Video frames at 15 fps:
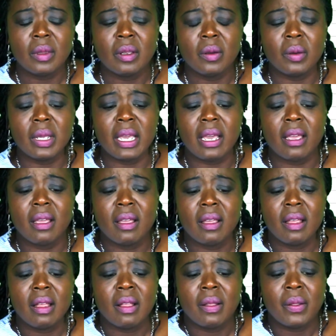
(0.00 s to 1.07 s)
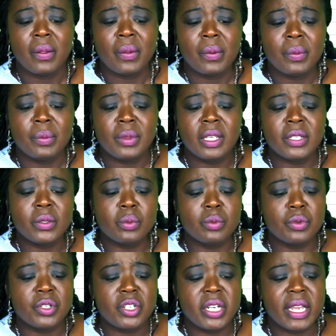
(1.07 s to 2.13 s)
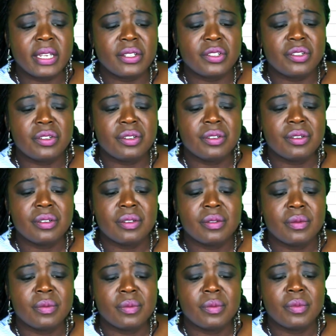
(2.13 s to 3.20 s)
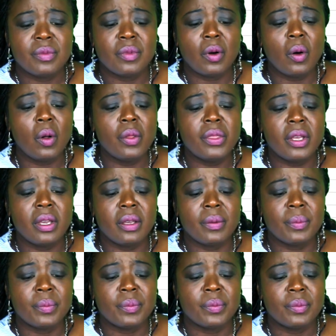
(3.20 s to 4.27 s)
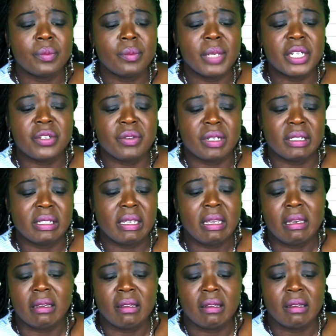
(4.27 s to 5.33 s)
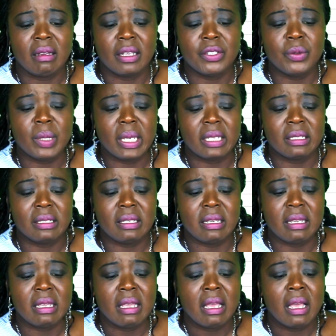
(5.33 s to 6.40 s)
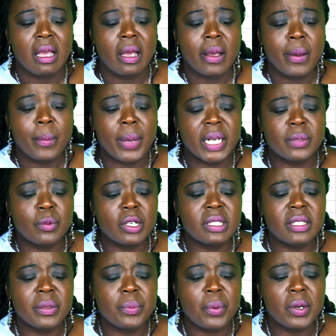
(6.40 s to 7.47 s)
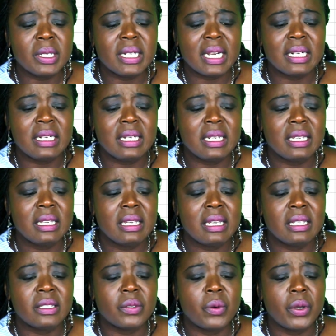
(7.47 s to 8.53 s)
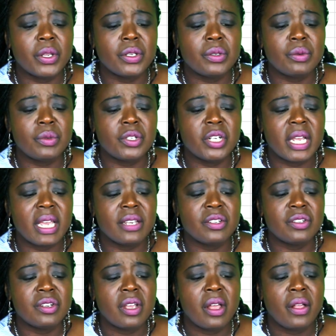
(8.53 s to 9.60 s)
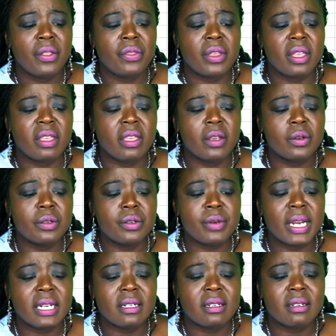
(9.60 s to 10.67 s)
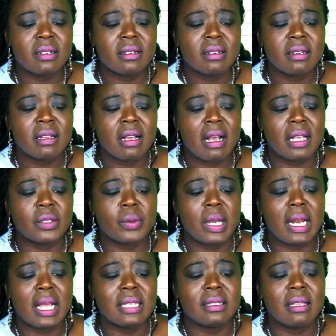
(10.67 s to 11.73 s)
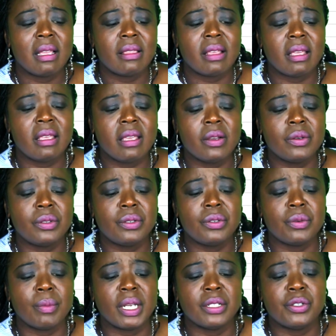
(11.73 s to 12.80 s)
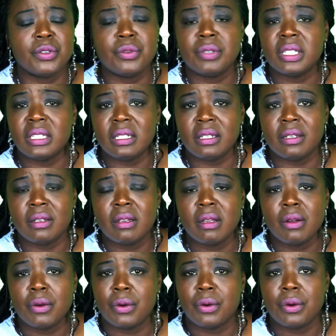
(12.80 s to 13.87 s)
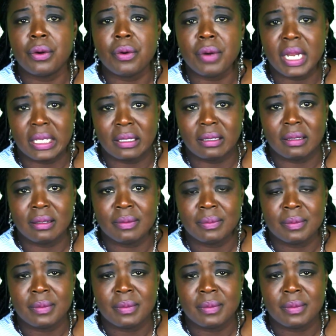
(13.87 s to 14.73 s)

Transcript: Okay, this will change all the metrics here, as you can see. But most importantly, it's going to change the yield rate as well as the yield to maturity rates.